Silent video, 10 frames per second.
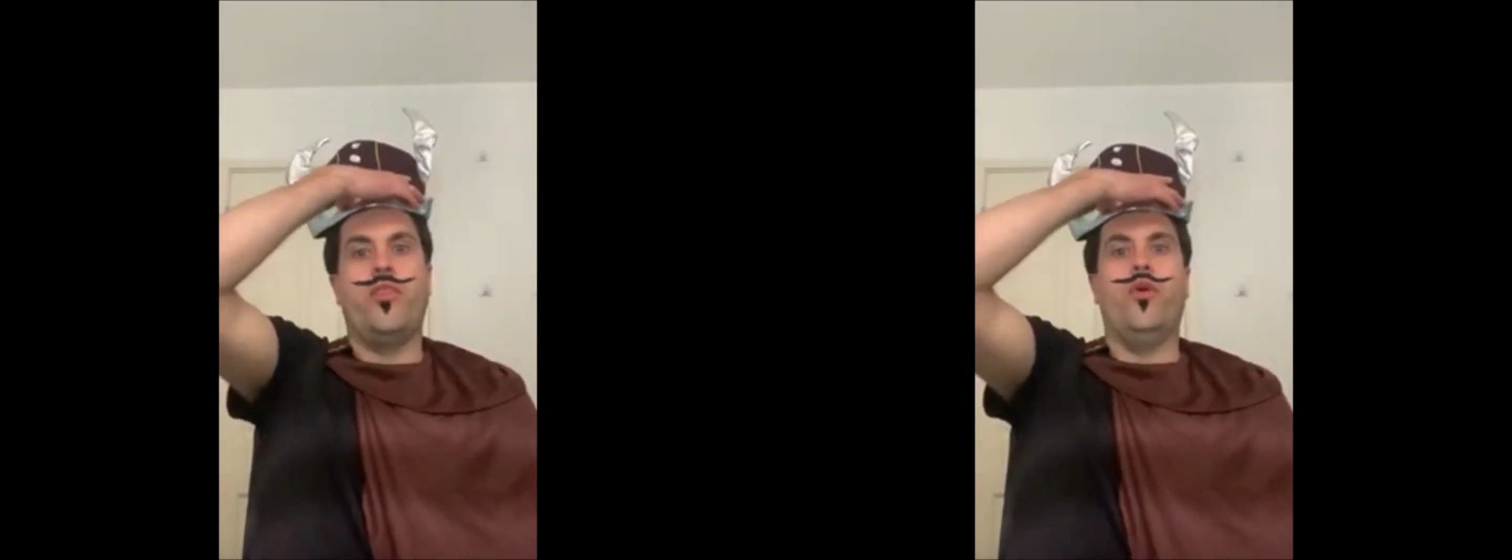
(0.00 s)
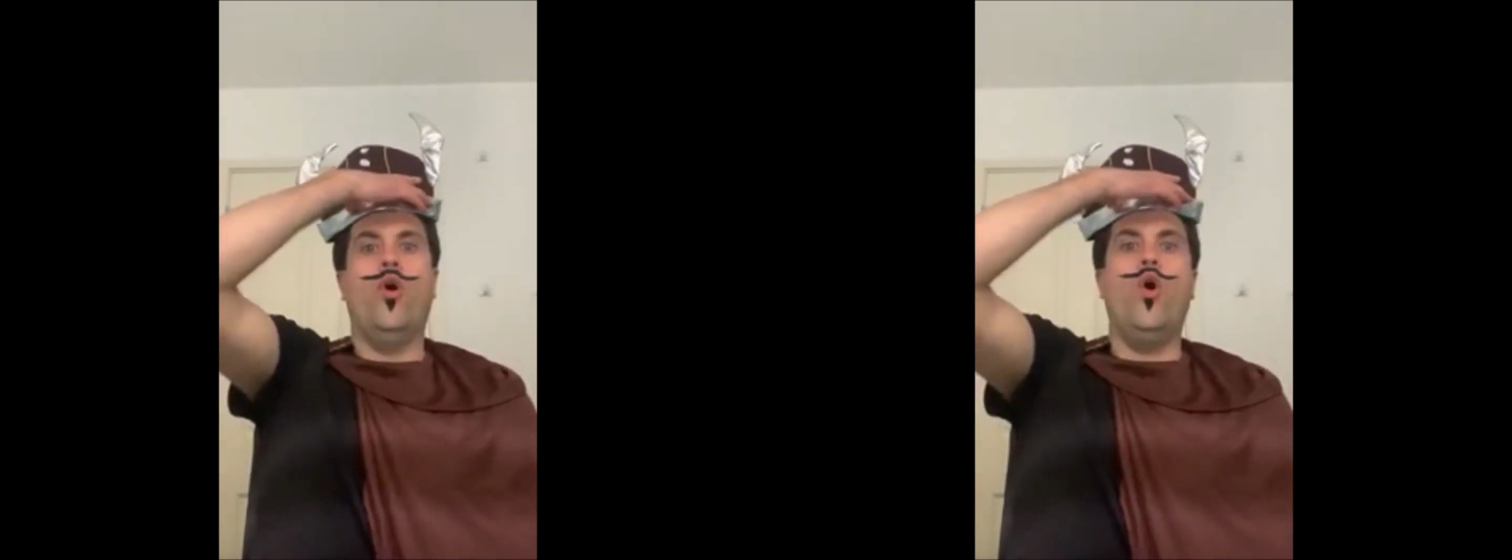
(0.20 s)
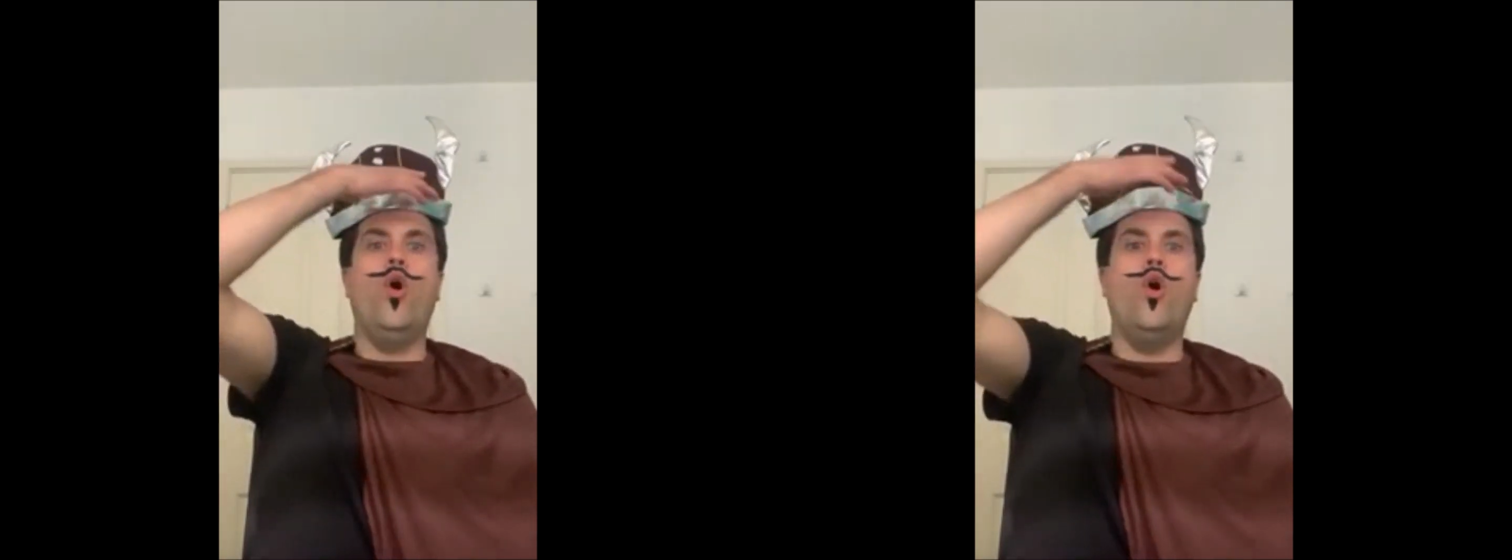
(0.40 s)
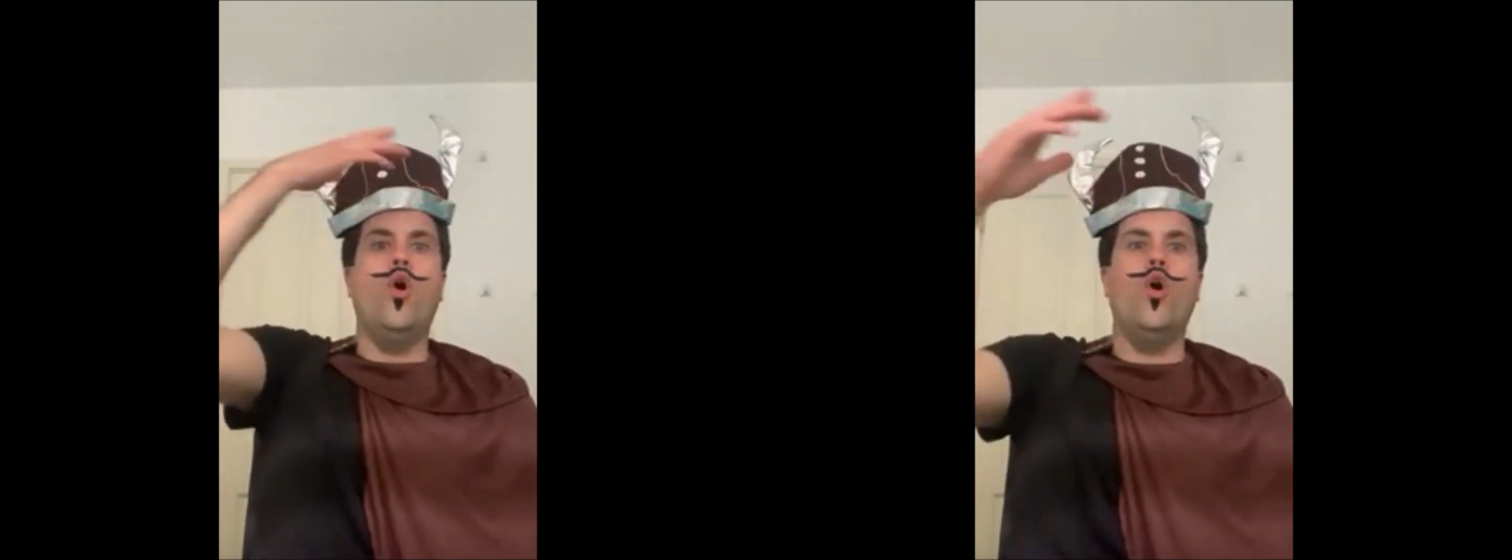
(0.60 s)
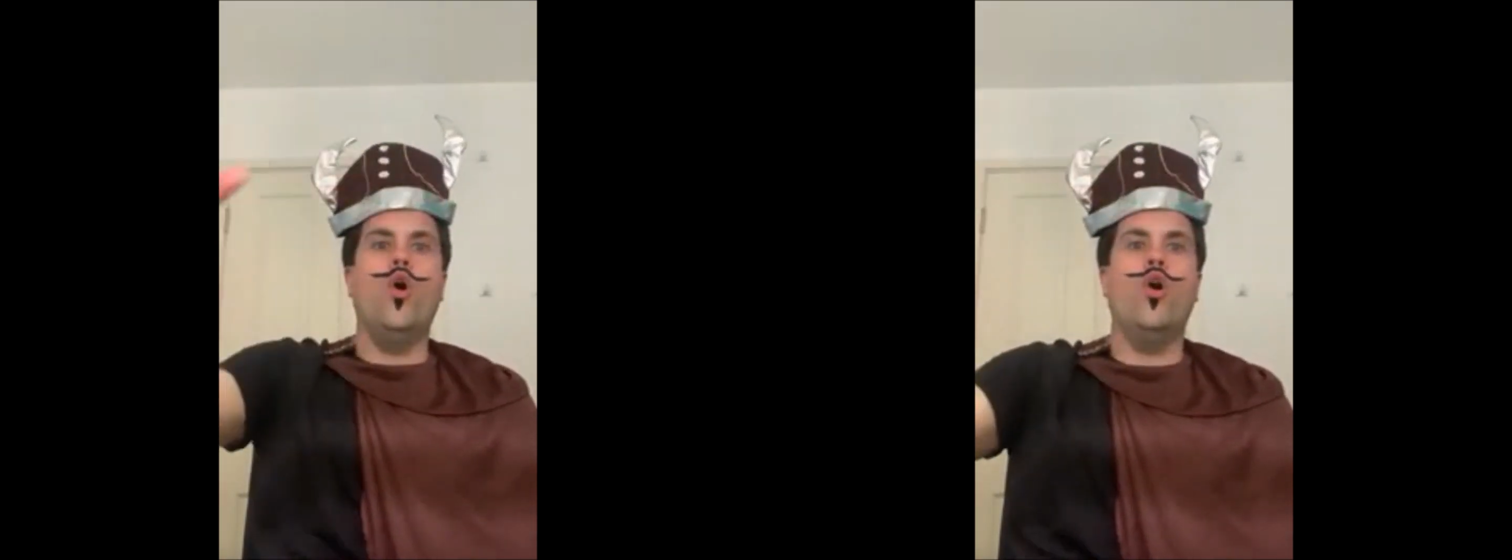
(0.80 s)

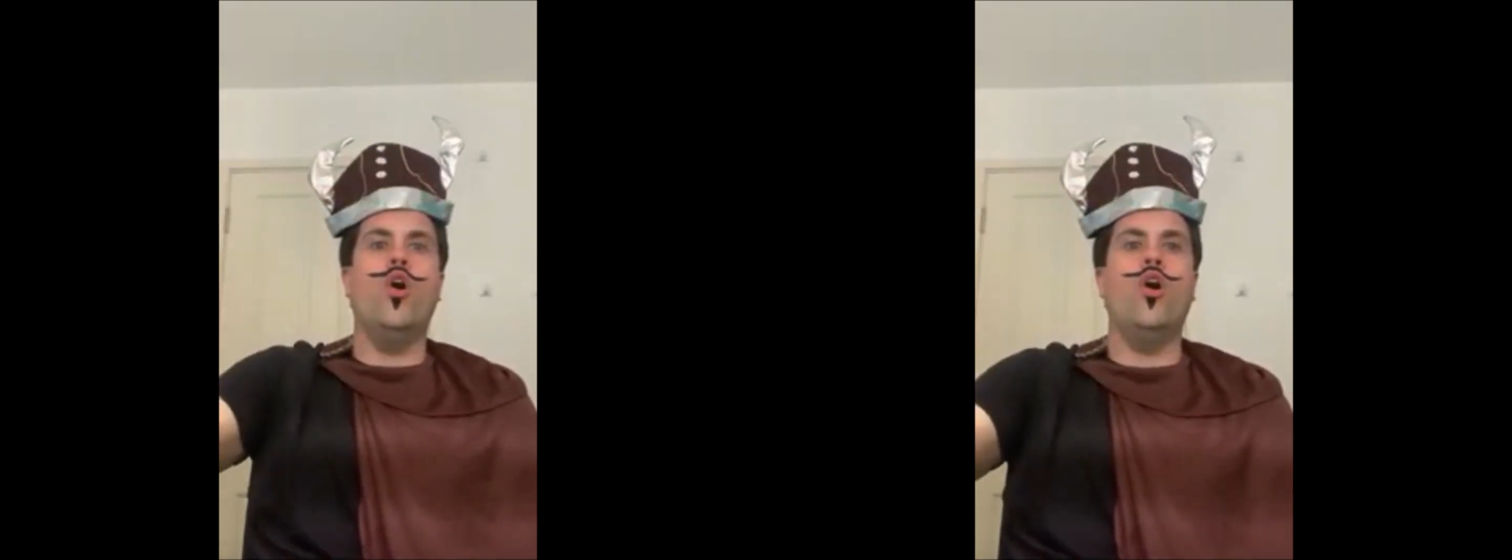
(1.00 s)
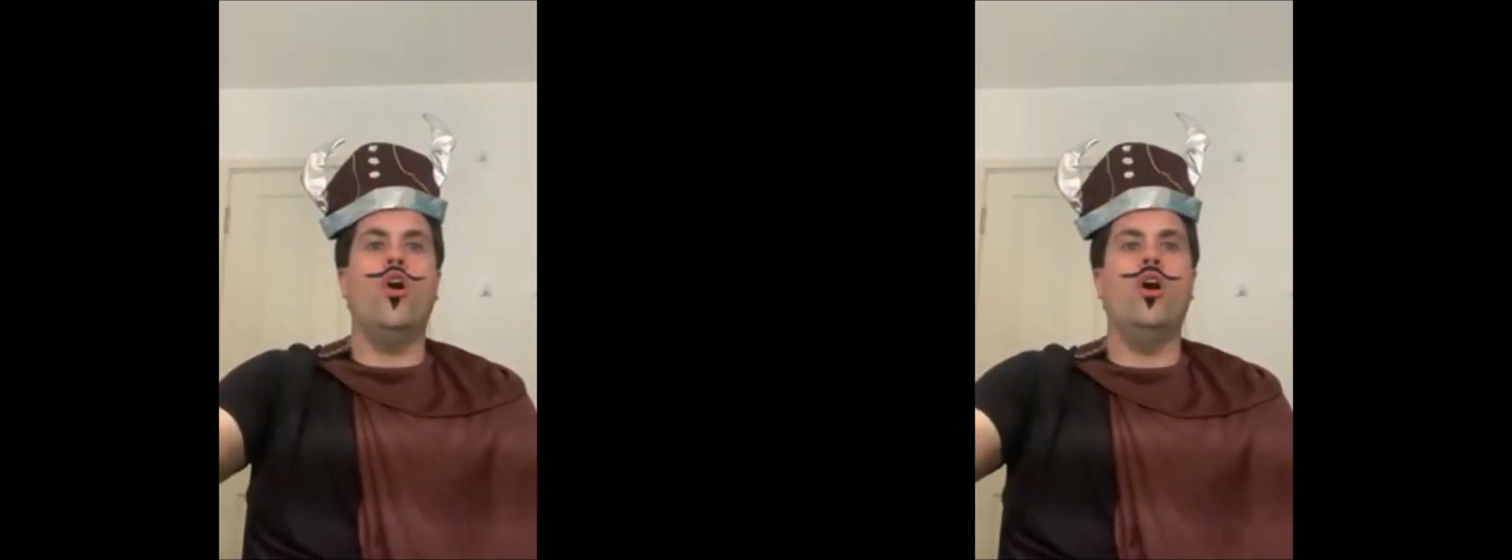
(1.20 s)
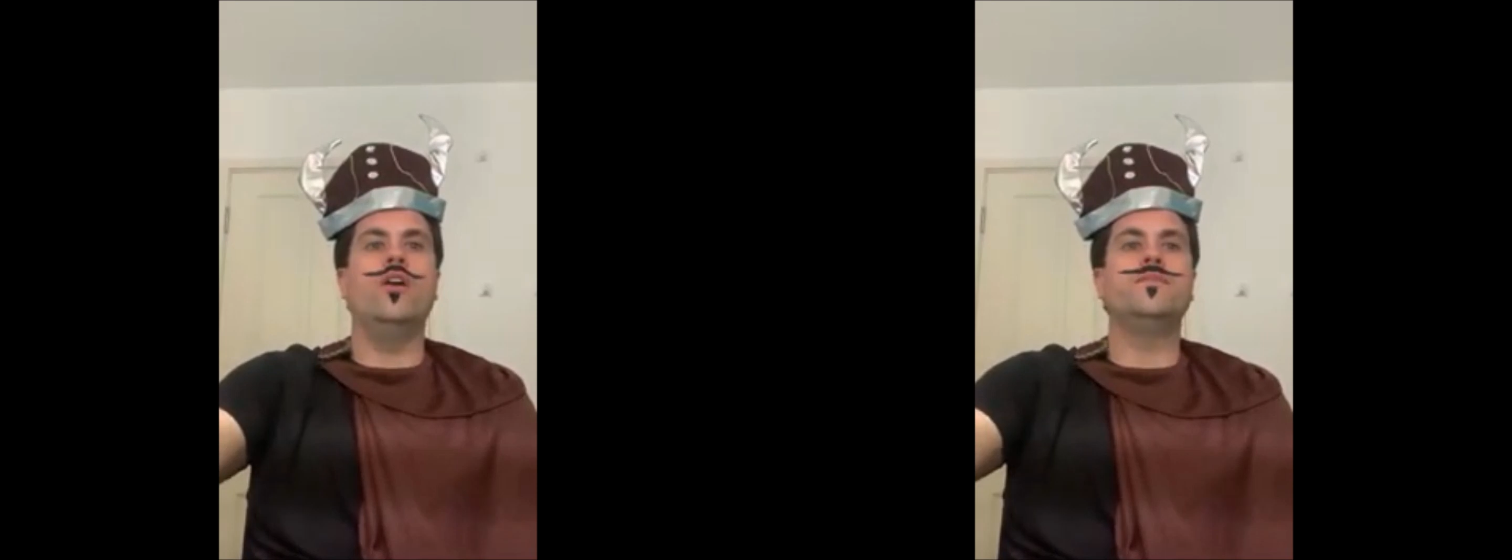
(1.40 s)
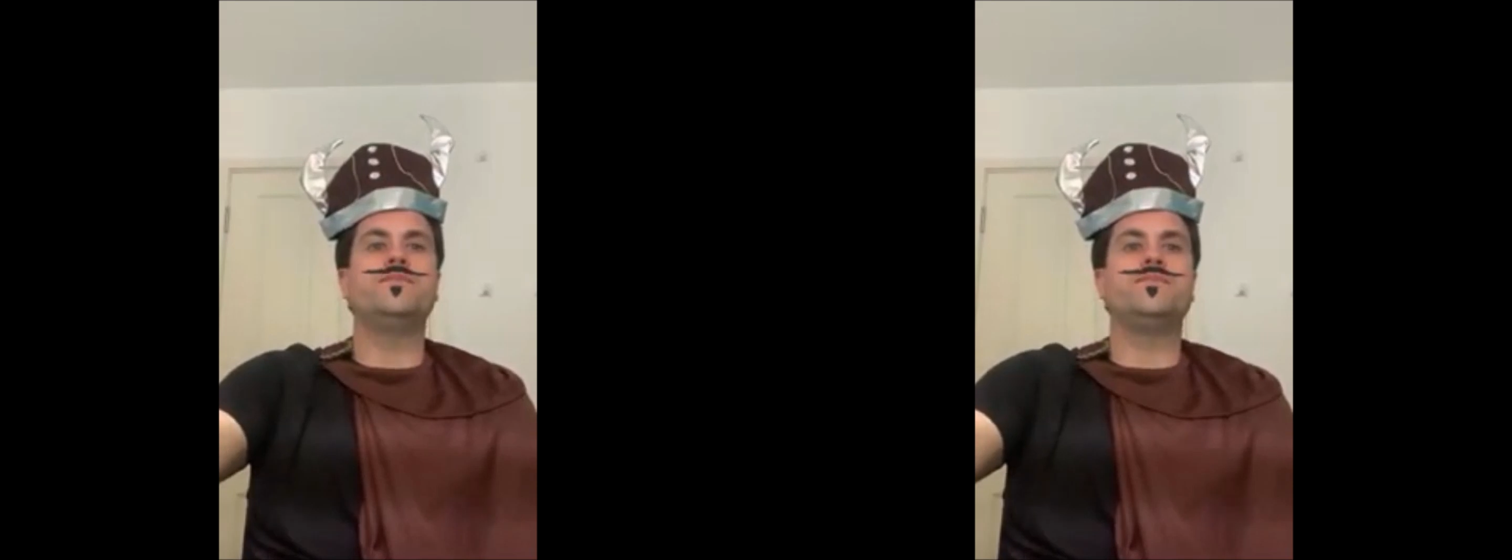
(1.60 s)
Thor.